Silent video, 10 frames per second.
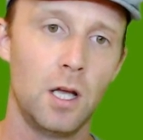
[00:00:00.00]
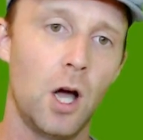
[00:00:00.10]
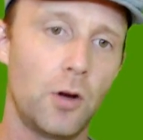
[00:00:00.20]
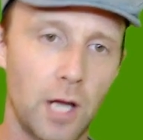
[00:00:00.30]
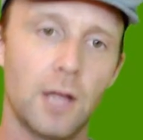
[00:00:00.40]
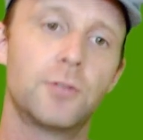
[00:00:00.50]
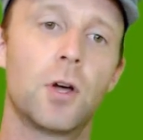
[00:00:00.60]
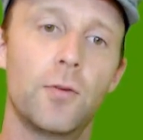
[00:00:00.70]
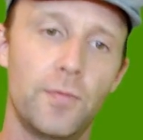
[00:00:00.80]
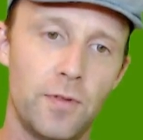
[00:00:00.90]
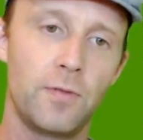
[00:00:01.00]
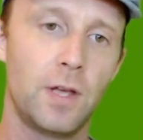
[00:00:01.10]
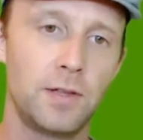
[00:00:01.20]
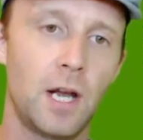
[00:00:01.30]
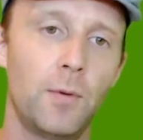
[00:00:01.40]
Okay, so
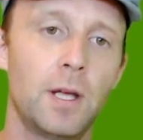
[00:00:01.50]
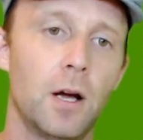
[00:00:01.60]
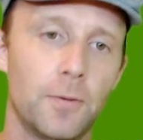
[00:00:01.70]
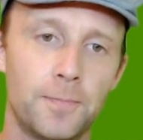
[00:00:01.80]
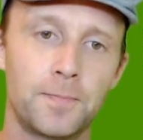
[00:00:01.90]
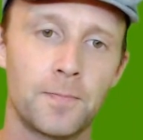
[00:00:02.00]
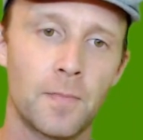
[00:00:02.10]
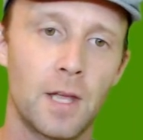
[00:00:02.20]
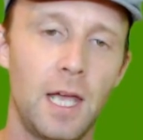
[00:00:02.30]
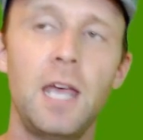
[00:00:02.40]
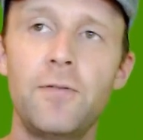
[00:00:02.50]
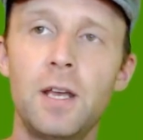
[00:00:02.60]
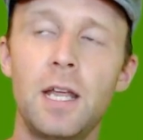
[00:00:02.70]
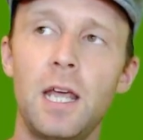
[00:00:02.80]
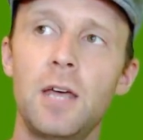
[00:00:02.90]
th- there we go.
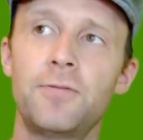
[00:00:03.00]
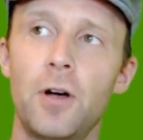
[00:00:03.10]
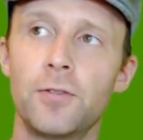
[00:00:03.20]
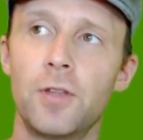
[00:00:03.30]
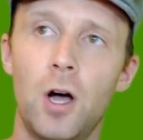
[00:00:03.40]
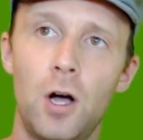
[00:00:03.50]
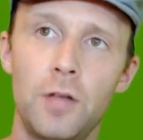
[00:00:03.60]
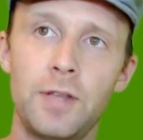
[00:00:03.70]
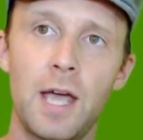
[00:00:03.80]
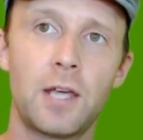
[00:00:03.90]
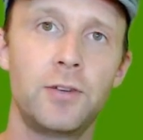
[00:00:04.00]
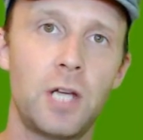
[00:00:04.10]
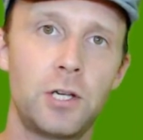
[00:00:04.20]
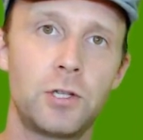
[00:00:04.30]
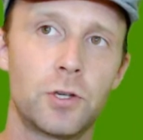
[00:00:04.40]
Even if the, all the
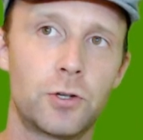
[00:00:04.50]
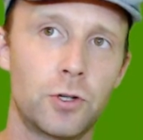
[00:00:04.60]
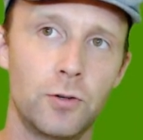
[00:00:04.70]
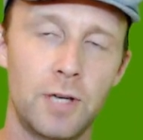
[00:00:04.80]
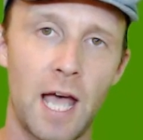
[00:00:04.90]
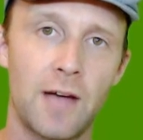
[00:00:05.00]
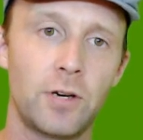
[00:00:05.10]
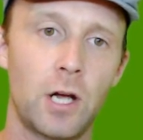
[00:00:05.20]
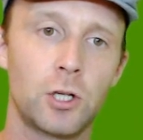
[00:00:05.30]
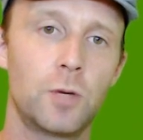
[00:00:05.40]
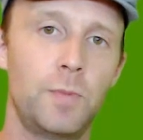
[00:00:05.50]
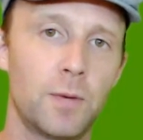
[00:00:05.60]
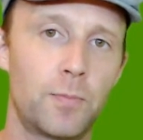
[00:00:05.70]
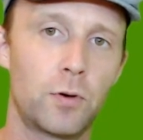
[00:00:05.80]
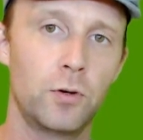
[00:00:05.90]
accusations are true, Kavanaugh should be
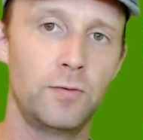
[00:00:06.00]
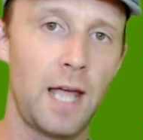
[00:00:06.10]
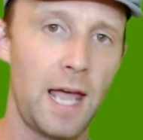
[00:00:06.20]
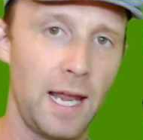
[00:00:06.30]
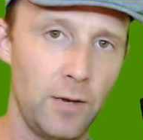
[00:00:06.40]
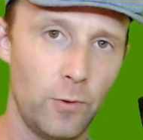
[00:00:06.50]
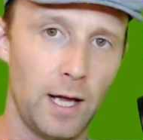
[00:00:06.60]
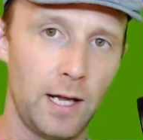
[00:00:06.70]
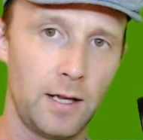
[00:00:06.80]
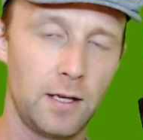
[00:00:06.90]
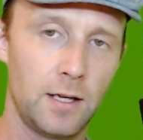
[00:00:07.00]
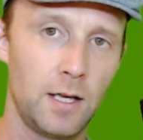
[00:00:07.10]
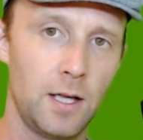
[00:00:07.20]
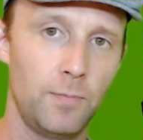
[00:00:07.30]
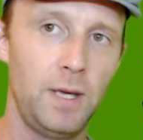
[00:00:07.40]
approved anyway,
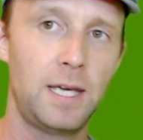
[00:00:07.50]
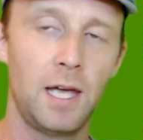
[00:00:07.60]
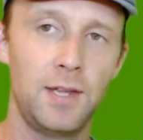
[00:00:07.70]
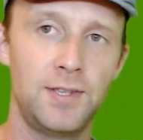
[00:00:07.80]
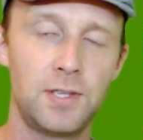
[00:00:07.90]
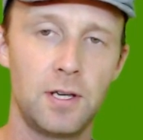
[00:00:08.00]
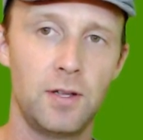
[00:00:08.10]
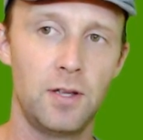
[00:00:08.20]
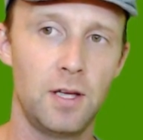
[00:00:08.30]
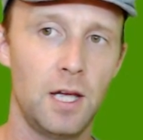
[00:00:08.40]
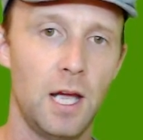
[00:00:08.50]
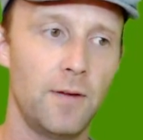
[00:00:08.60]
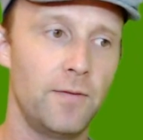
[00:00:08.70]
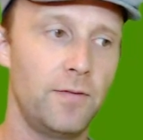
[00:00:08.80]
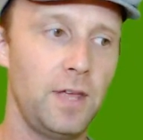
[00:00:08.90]
because
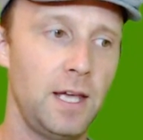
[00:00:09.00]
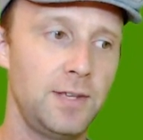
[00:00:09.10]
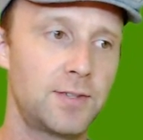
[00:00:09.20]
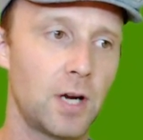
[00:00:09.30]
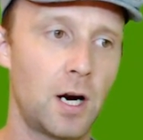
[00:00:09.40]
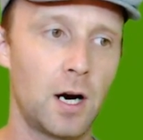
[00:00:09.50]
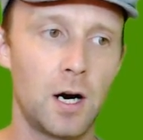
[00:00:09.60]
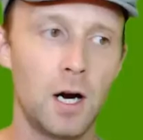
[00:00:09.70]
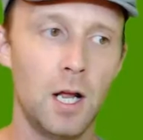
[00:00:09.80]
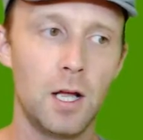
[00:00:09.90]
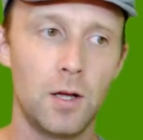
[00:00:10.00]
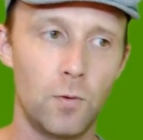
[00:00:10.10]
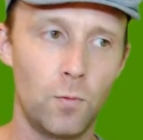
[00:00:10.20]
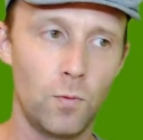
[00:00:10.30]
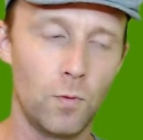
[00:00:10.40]
these are
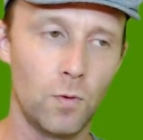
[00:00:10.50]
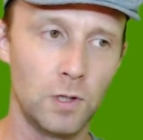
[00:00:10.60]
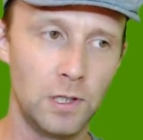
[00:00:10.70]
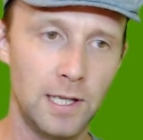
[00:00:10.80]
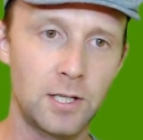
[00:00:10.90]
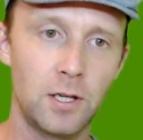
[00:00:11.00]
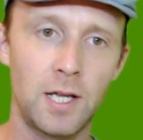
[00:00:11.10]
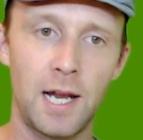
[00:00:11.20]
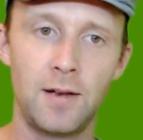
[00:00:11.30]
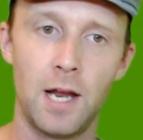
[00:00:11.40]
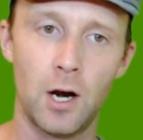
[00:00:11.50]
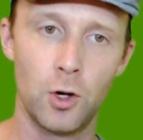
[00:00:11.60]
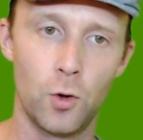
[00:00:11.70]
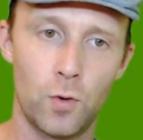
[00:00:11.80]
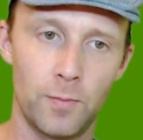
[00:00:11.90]
little and they are
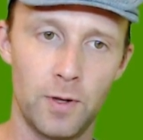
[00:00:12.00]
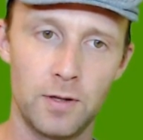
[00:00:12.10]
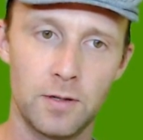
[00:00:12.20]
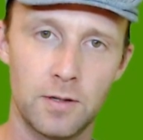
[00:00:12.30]
normal.